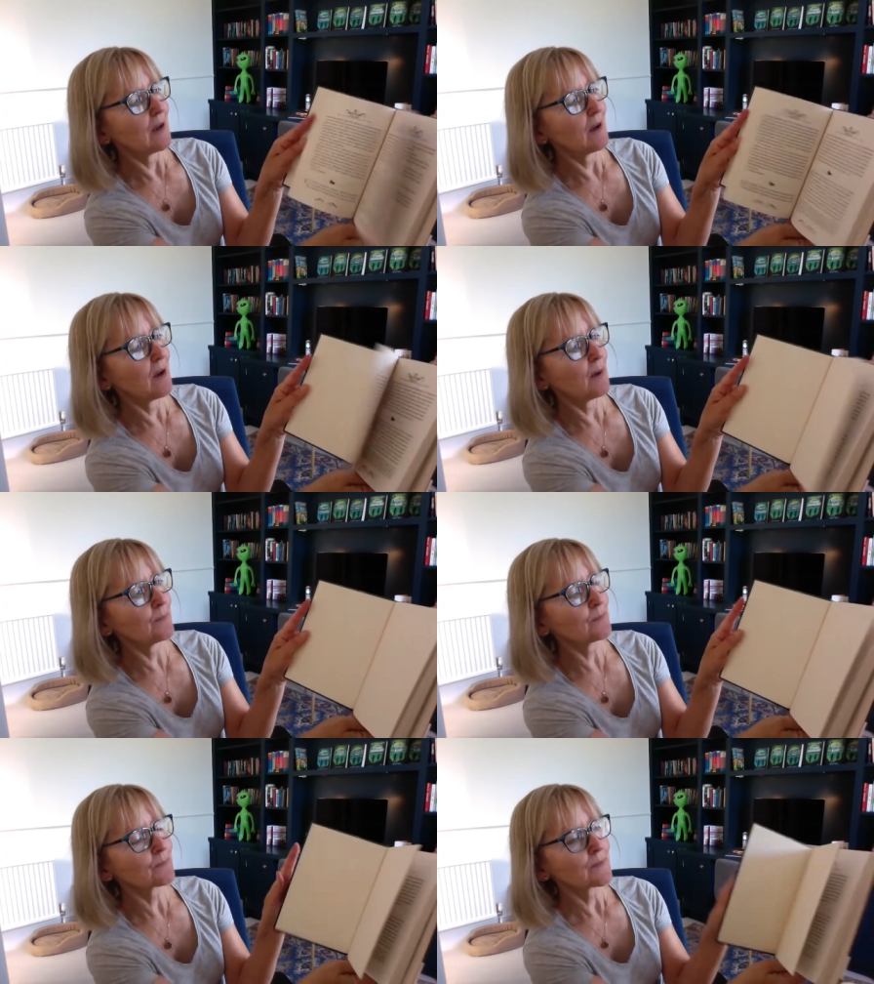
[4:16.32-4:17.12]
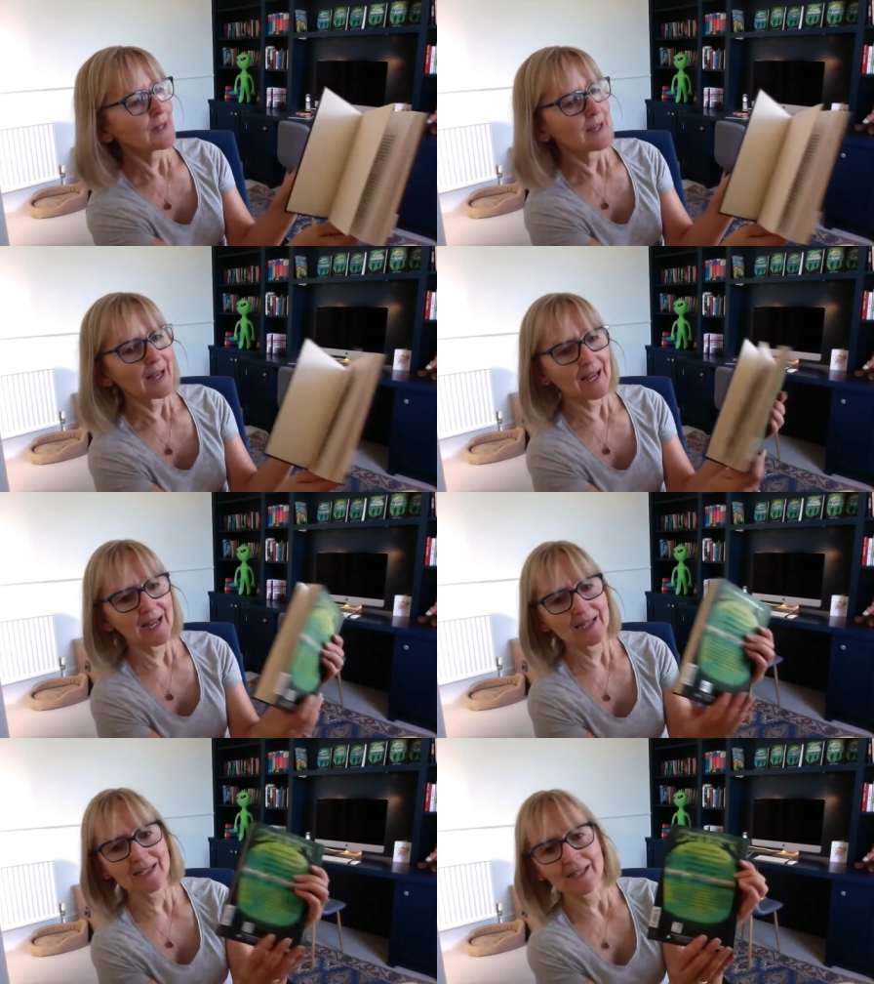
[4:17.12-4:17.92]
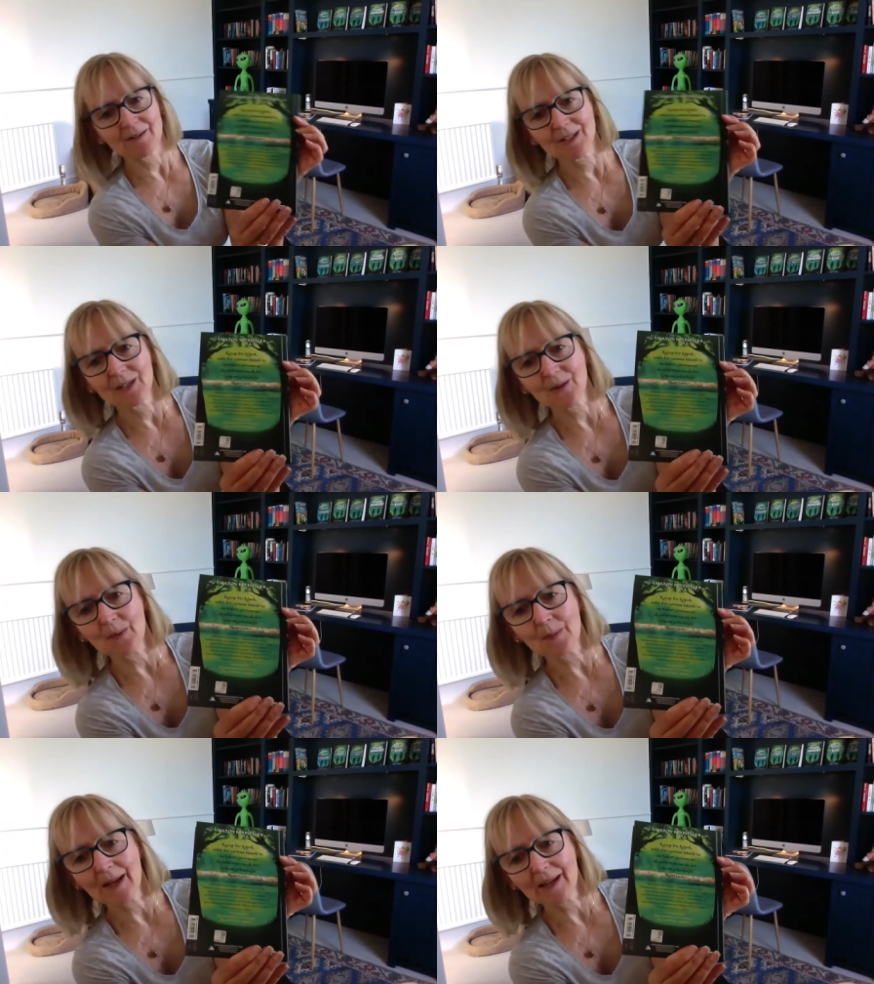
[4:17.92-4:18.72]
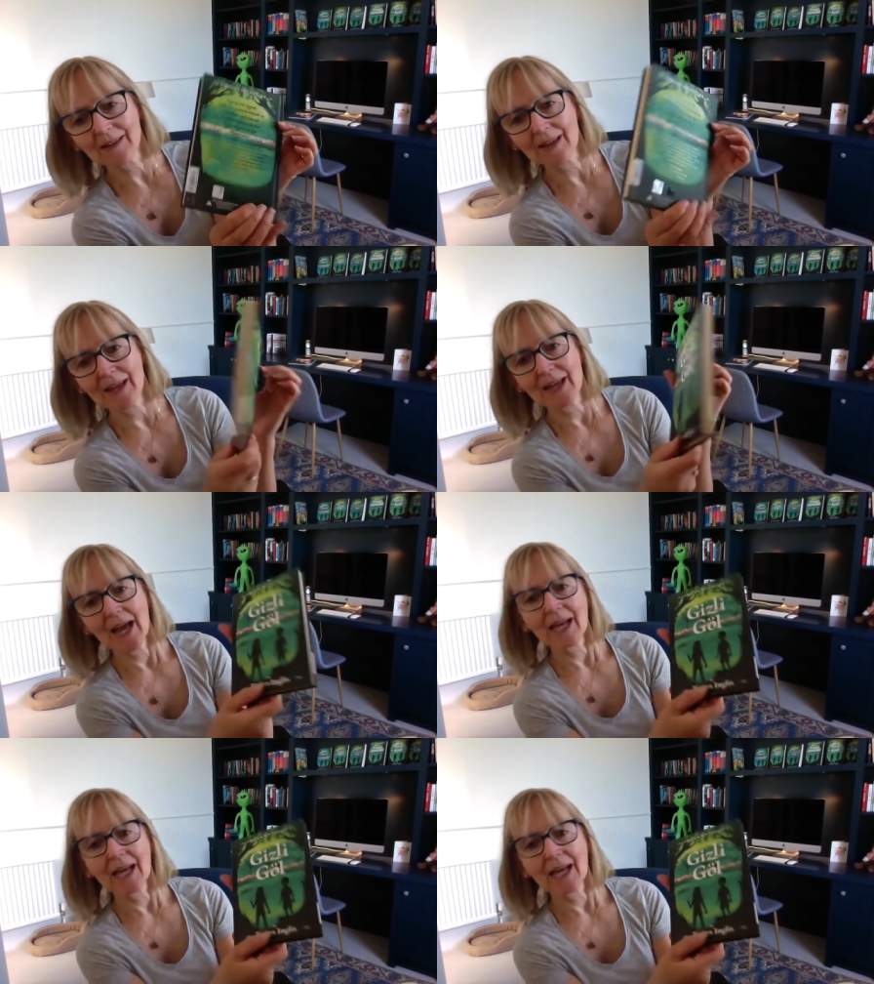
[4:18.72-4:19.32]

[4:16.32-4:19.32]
Um, and there it is on the back there.